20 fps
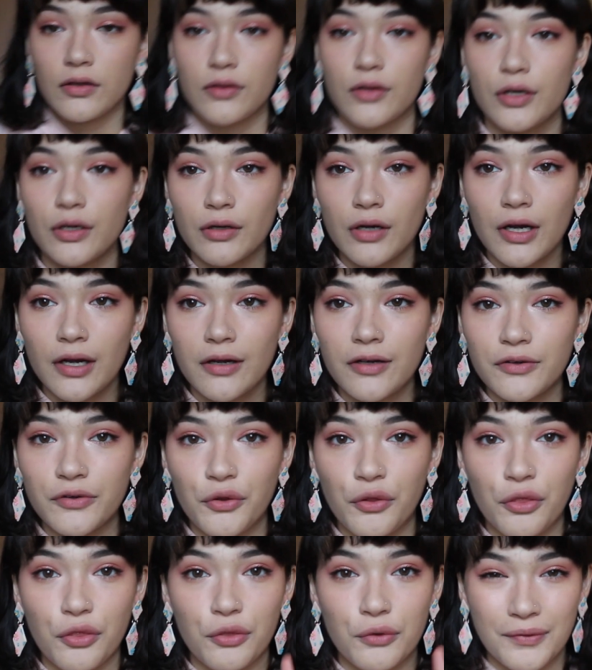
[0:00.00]
There are
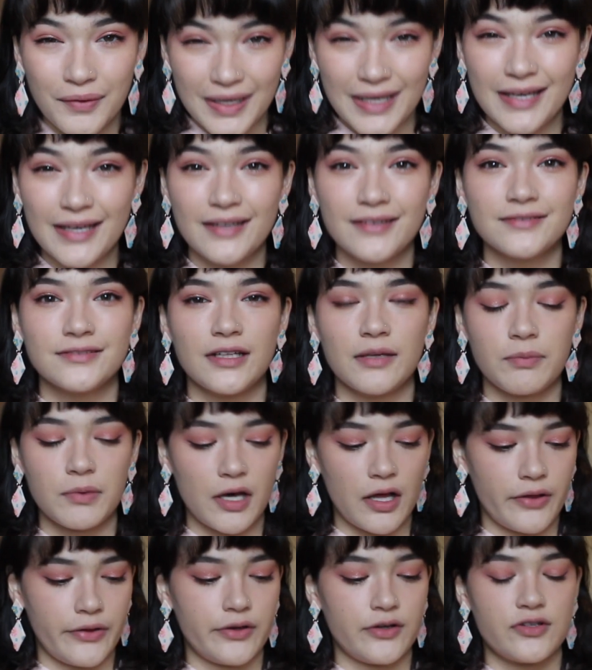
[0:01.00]
3 lip
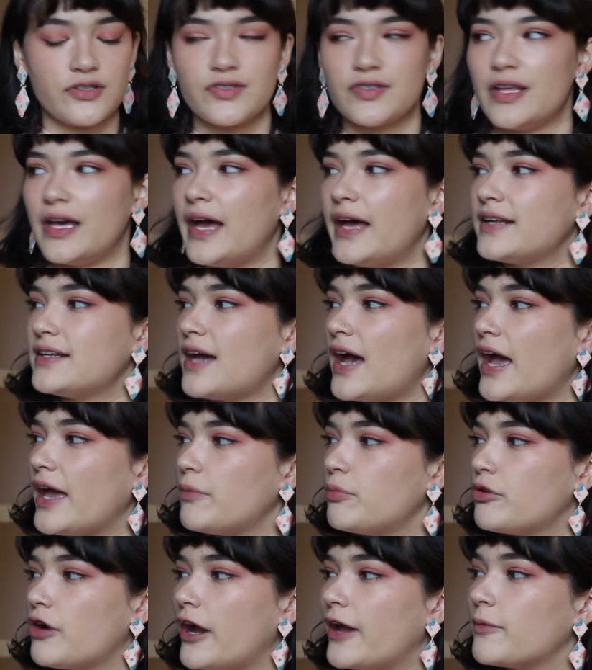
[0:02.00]
colors that I
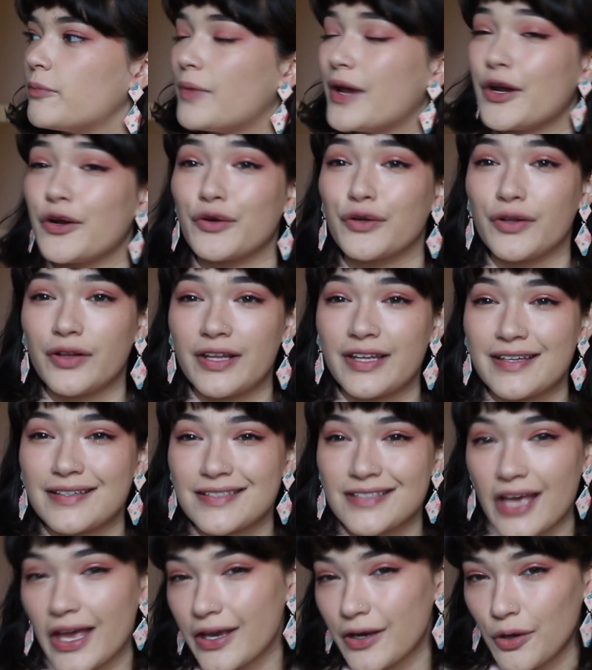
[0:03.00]
primarily
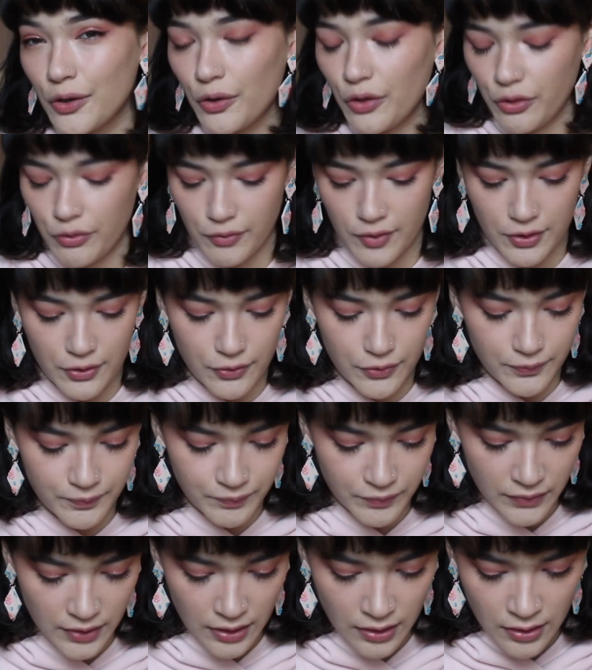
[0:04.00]
cycle through,
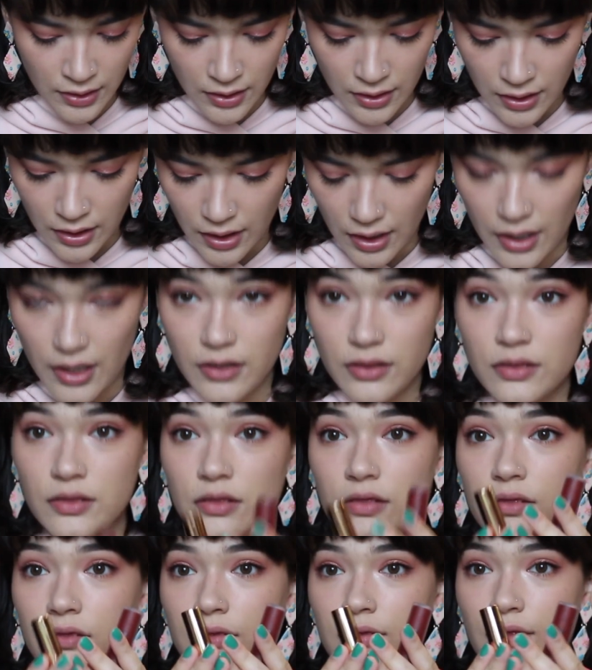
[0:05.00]

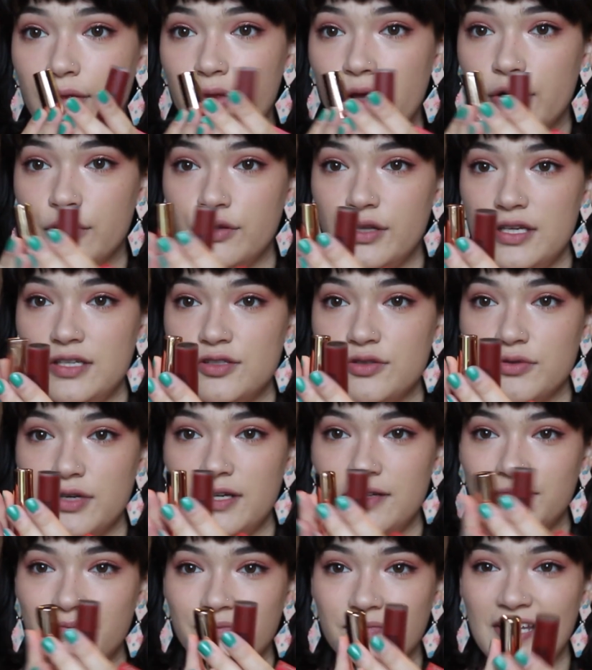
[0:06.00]
and they're these
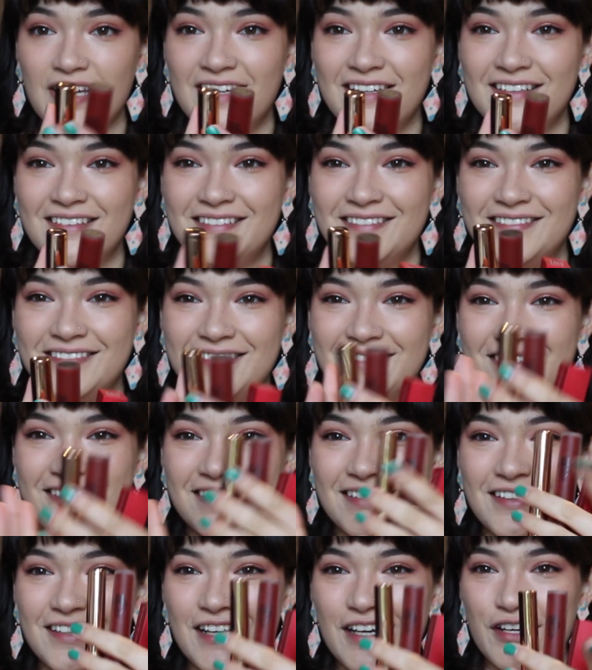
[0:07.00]
3.
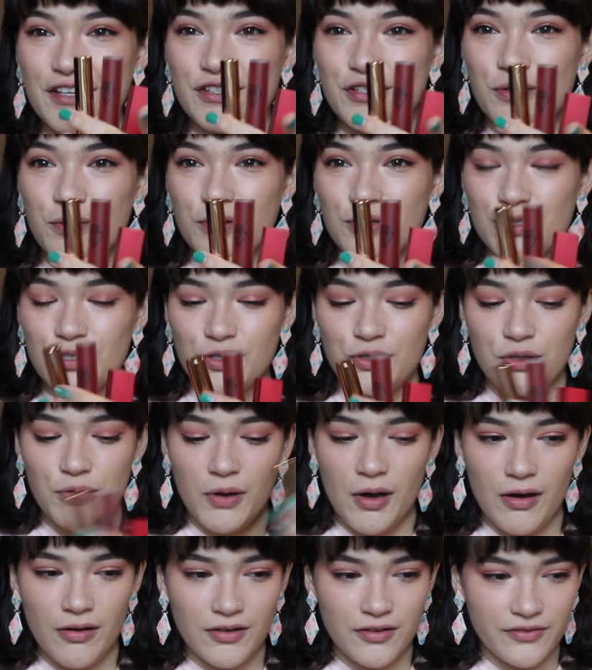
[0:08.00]
So I'll show you
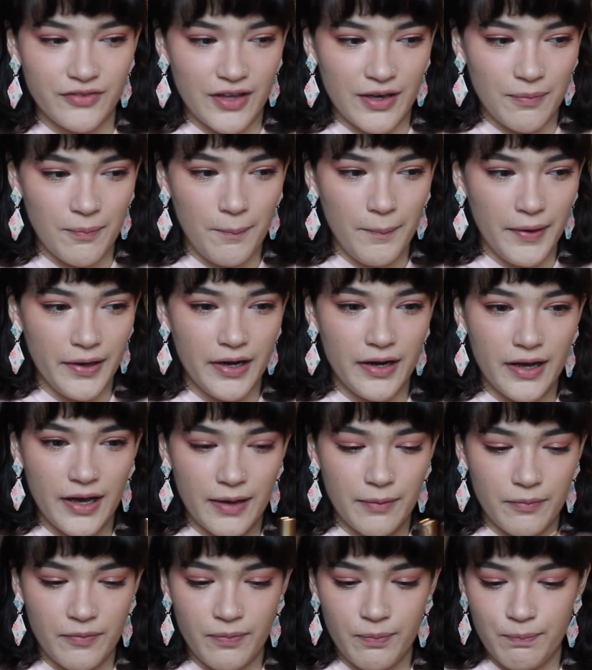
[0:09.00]
all of them, but
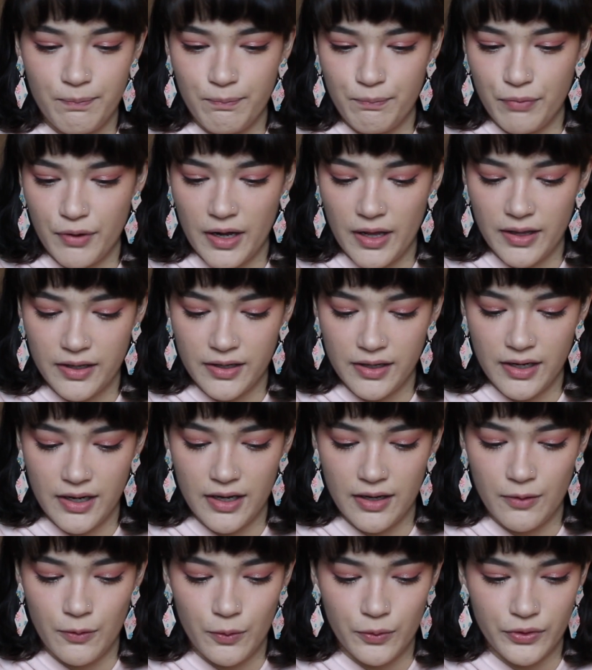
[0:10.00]
I'm probably
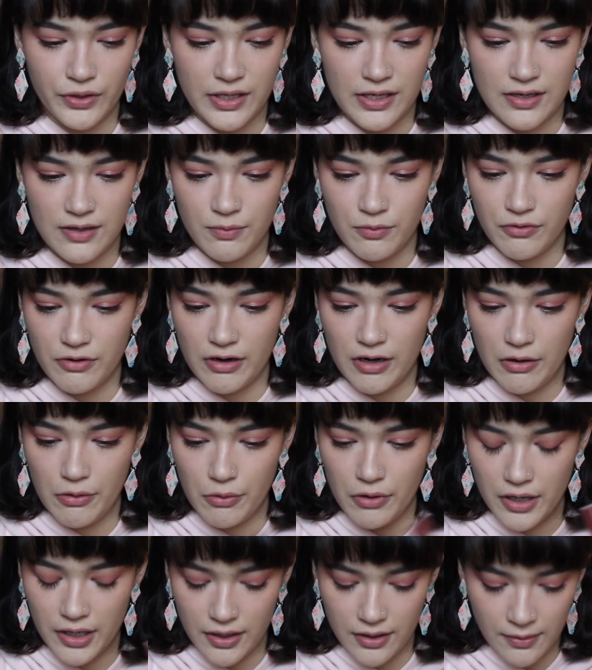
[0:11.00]
gonna only end up wearing
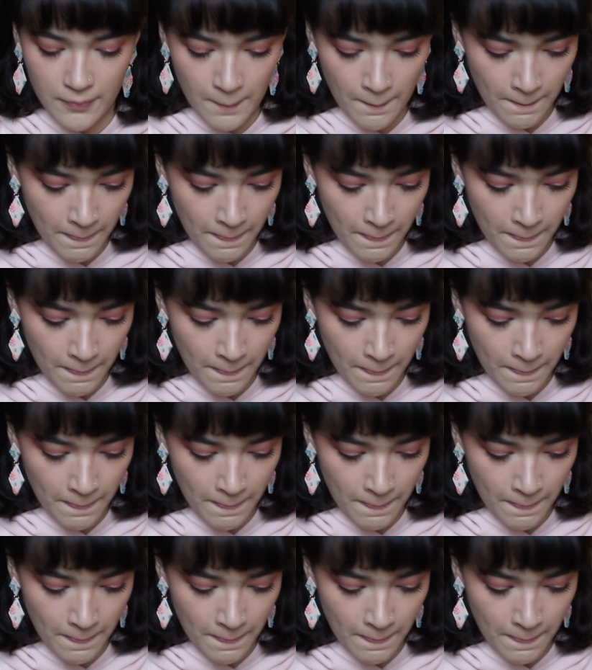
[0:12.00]
one,